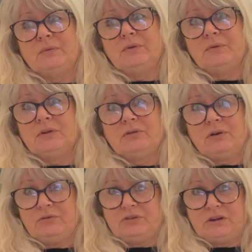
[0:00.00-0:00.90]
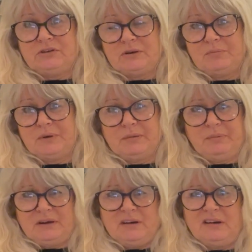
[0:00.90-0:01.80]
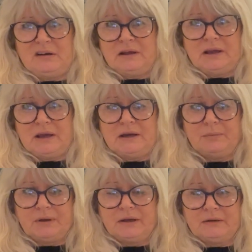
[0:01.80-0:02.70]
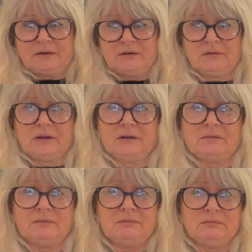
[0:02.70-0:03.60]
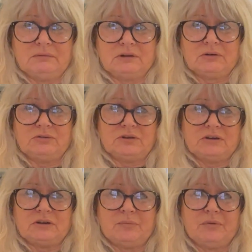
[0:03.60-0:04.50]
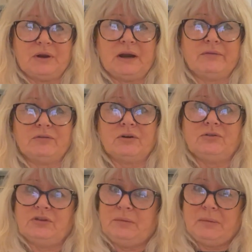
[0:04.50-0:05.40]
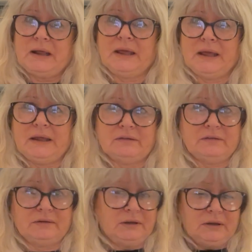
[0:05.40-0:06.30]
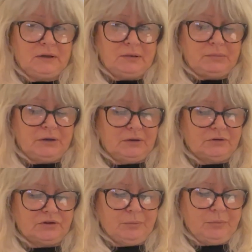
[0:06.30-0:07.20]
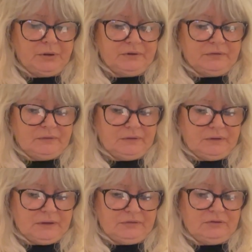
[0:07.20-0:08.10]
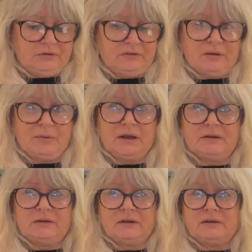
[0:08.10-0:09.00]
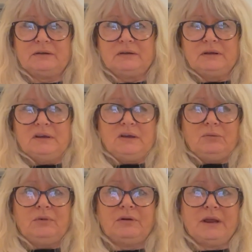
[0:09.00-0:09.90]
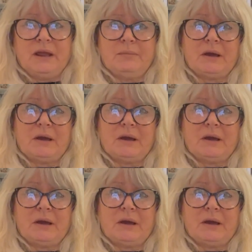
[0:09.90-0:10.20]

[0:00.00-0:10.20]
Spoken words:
was with a crochet jumper, but I didn't like it anyway. I don't like the crochet jumper. I love crochet blankets, but not jumpers. And that's the only time I had where it came